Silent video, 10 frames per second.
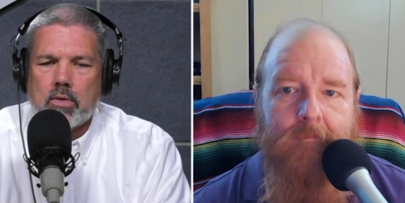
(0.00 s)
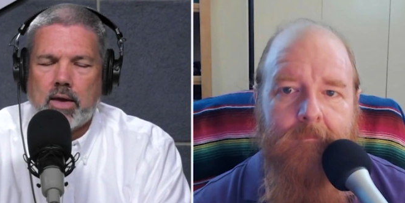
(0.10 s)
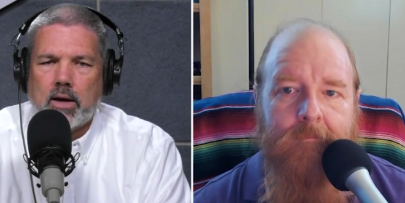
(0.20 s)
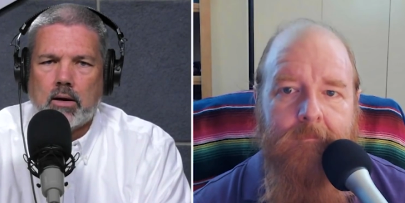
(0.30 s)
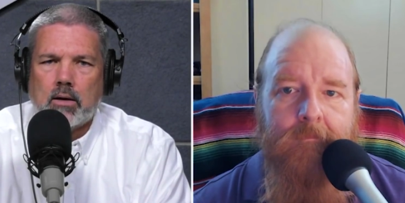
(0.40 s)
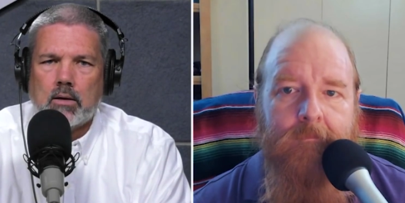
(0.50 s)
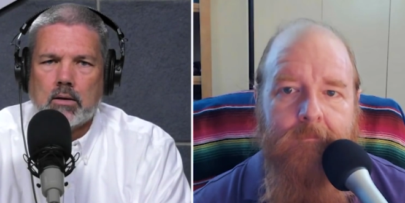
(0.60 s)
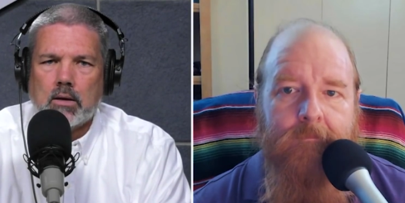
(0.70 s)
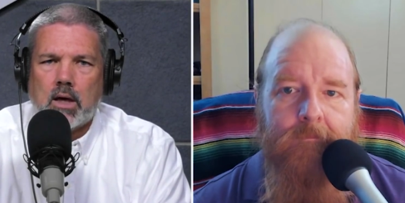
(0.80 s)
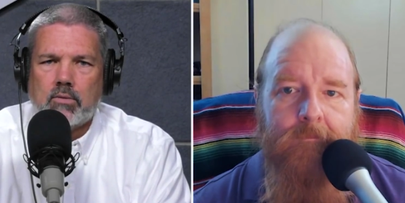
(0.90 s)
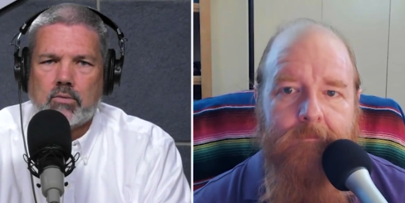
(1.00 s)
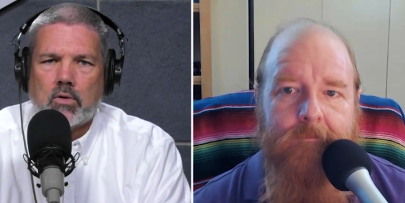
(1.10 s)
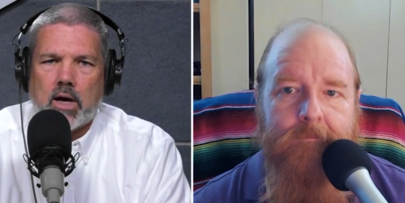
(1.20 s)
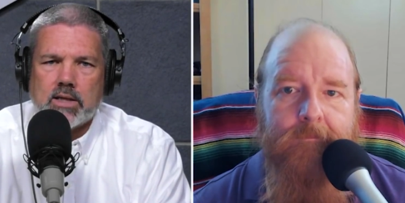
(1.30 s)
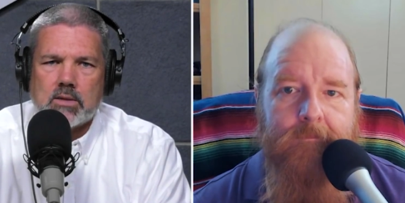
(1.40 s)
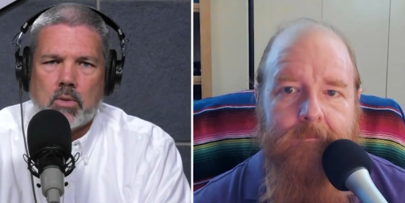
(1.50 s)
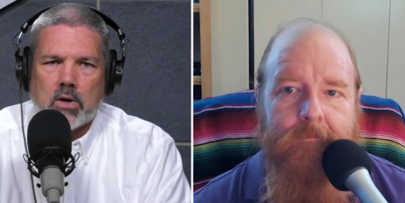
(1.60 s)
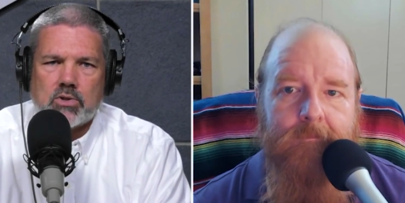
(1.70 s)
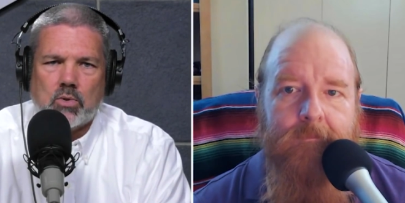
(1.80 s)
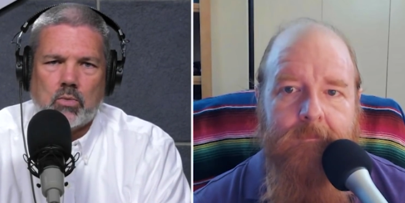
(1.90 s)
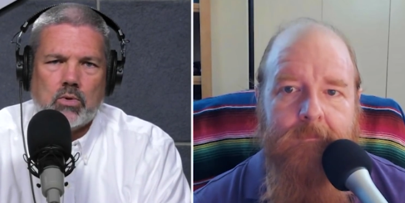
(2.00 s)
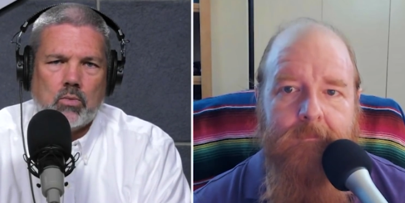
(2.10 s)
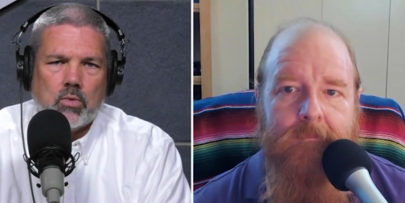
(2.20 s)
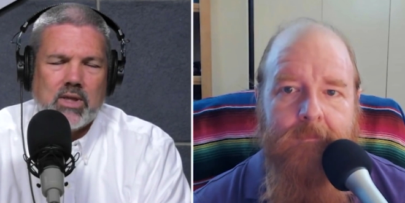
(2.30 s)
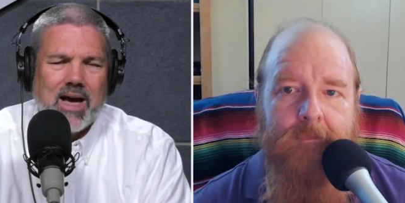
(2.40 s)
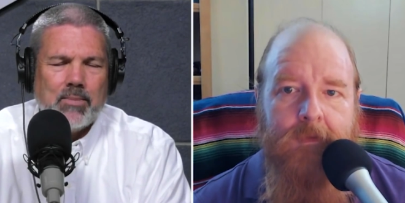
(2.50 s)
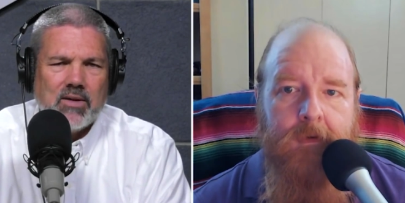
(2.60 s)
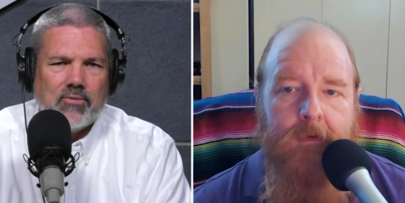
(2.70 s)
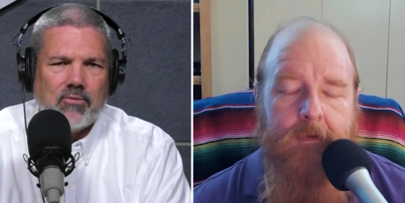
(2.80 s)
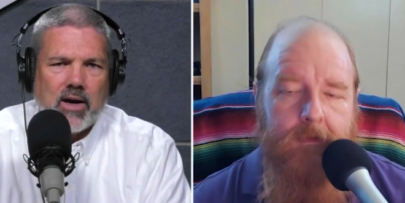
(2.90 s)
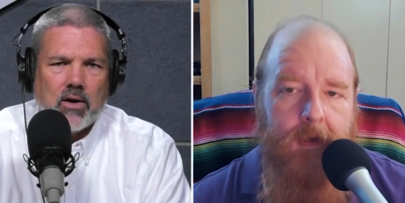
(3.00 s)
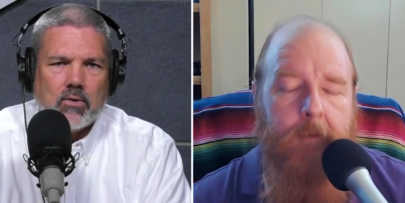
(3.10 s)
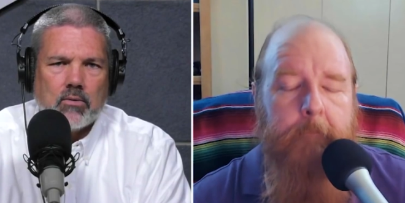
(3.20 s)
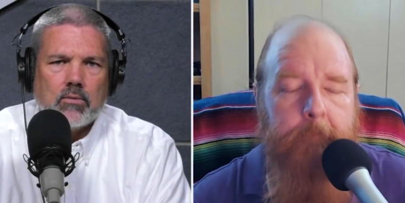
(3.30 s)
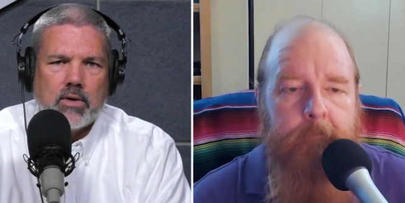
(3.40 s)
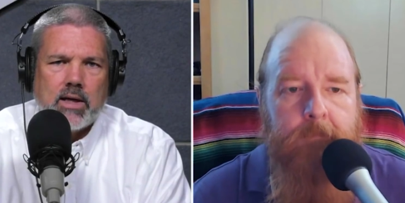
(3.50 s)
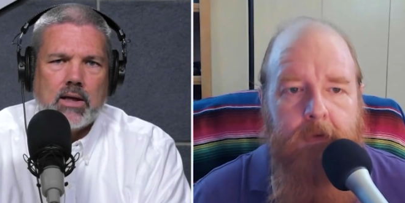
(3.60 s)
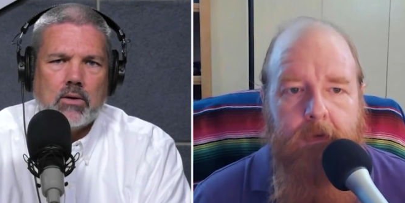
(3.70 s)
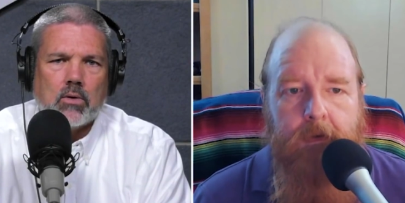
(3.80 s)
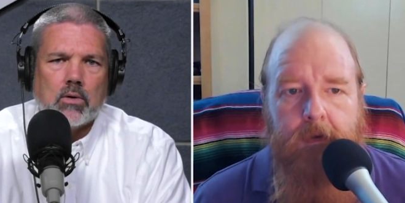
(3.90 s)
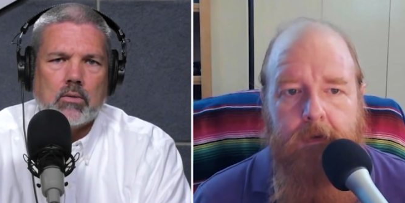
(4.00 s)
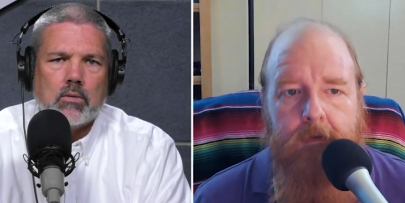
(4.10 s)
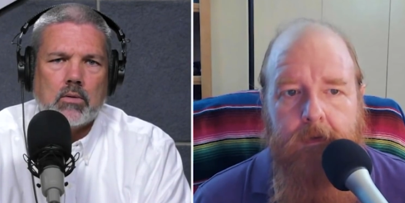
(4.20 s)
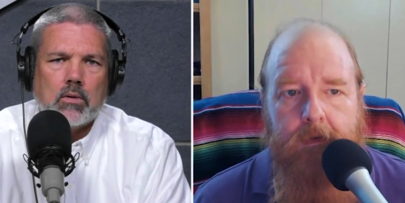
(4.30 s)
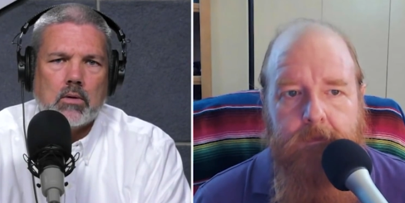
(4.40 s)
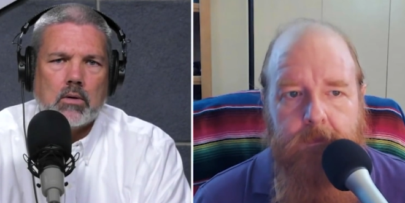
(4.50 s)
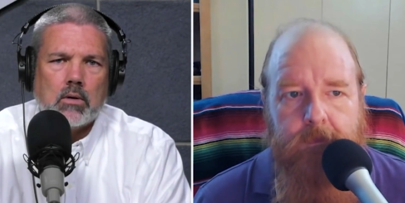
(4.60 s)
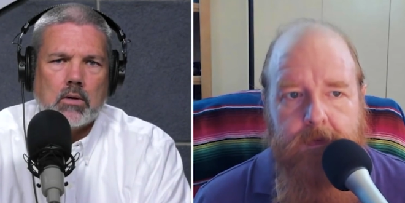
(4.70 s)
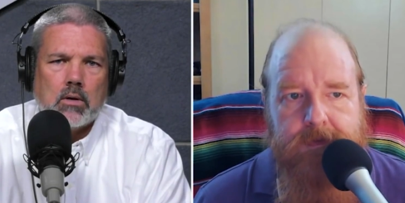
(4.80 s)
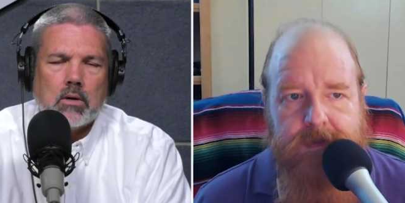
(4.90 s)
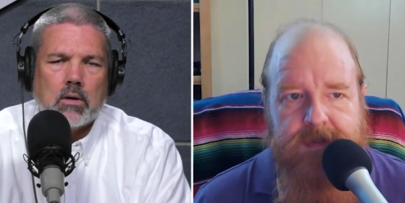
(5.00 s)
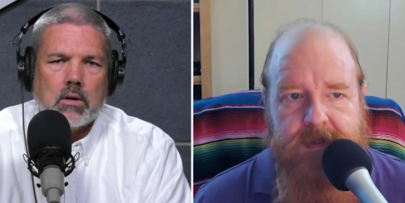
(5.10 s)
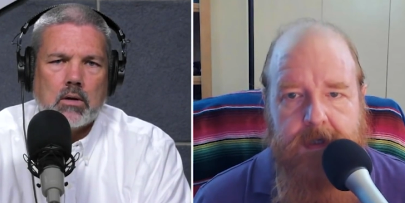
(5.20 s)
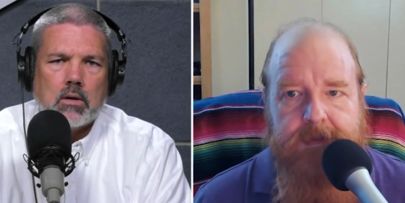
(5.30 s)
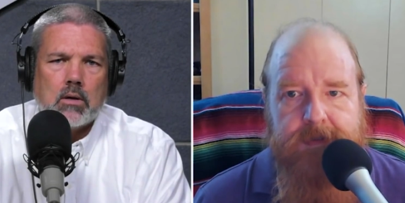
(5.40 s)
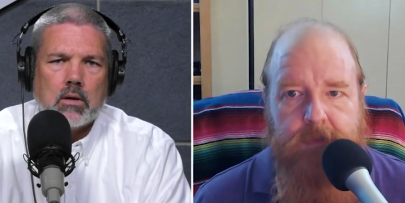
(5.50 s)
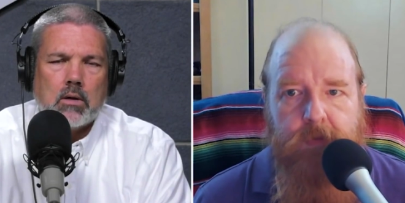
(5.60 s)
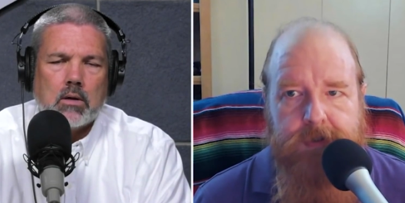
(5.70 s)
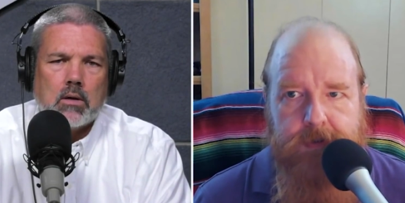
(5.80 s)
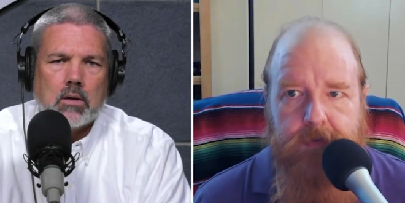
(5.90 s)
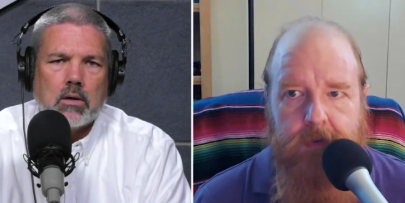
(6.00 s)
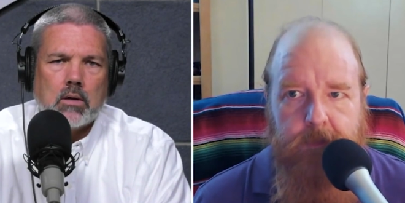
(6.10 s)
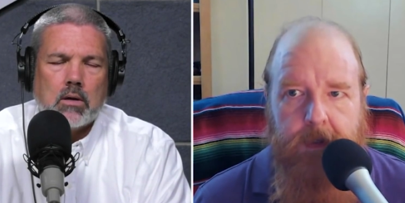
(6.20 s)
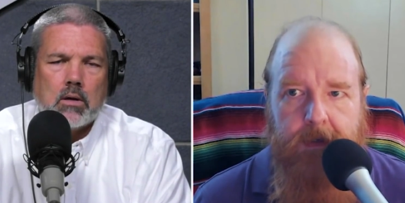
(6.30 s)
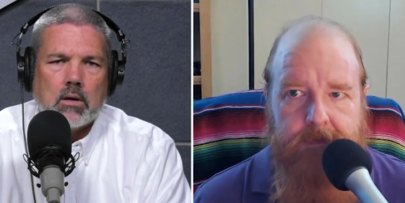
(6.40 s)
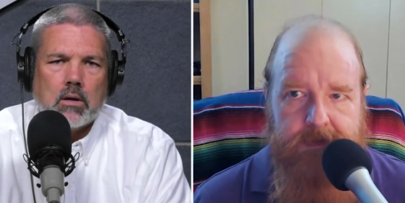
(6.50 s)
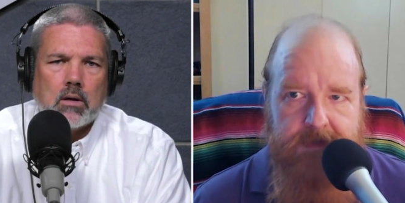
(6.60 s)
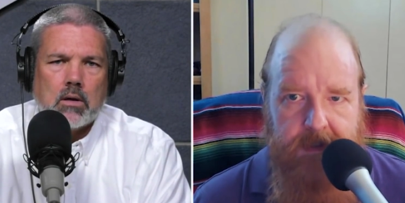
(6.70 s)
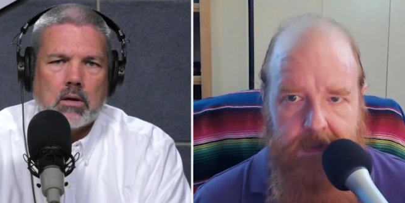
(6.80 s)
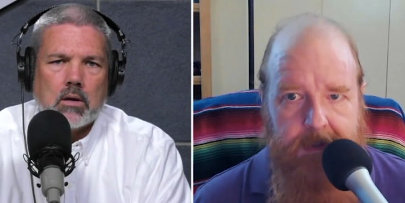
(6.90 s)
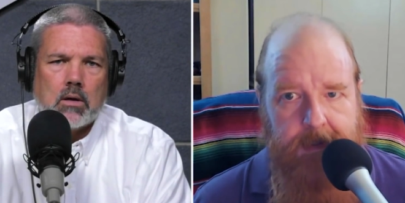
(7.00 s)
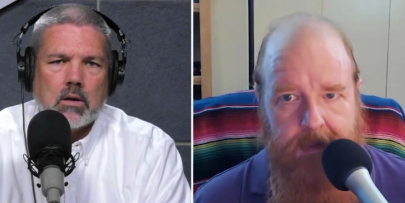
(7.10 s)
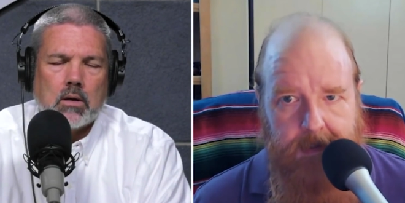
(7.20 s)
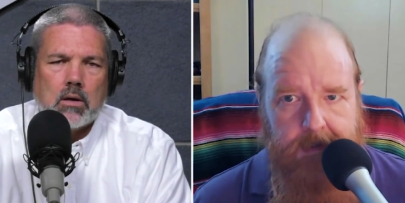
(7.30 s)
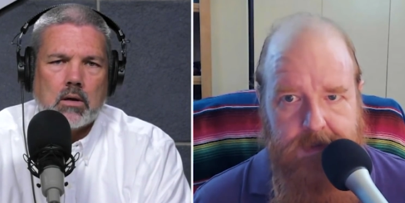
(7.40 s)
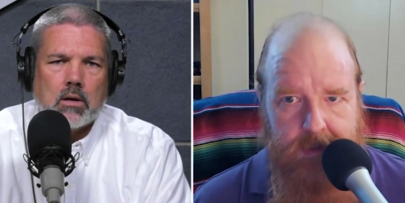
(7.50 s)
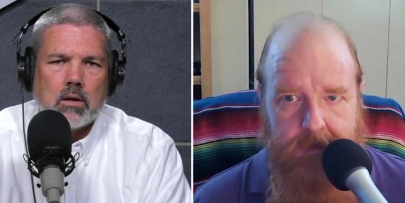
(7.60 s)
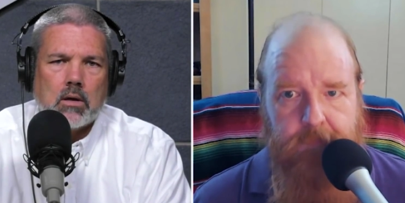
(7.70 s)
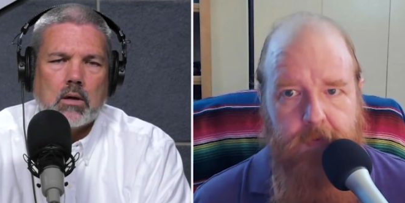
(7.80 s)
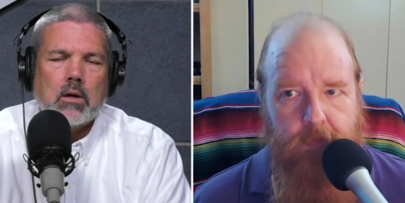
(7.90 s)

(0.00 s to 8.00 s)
Speaker 1: than love of Christ marks you. Would would that be a fair yeah. reading or there's a sense in
Speaker 2: which you could apply this to any age if your